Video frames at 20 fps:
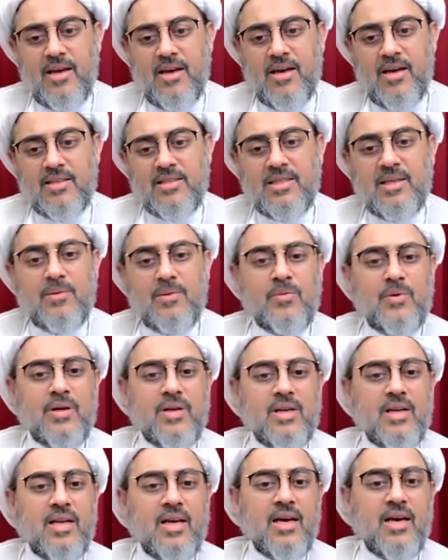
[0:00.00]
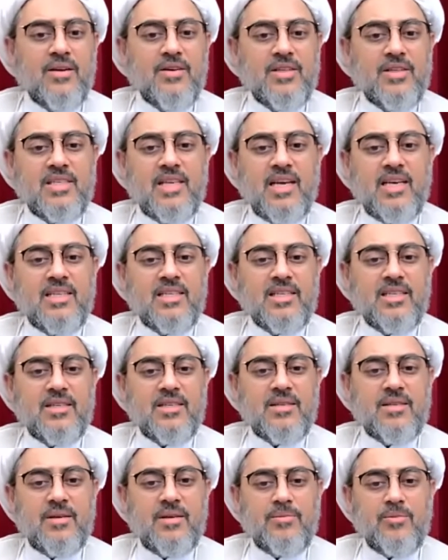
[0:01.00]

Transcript: someone recited a